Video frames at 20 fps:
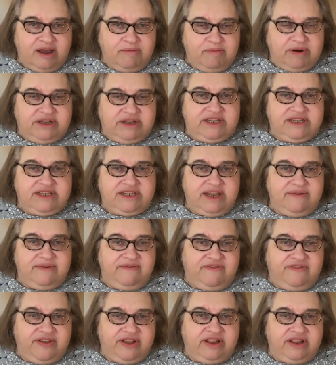But it's the same
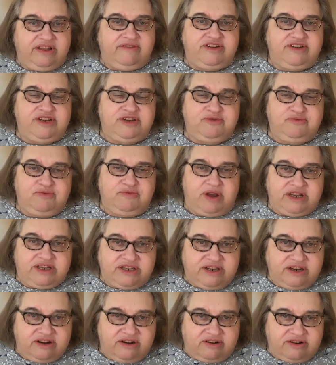feeling of just
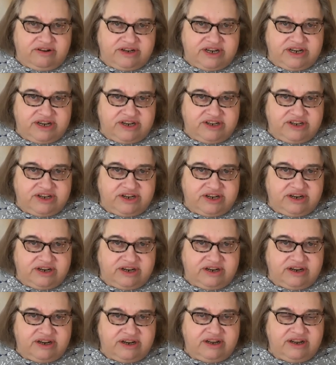resting our attention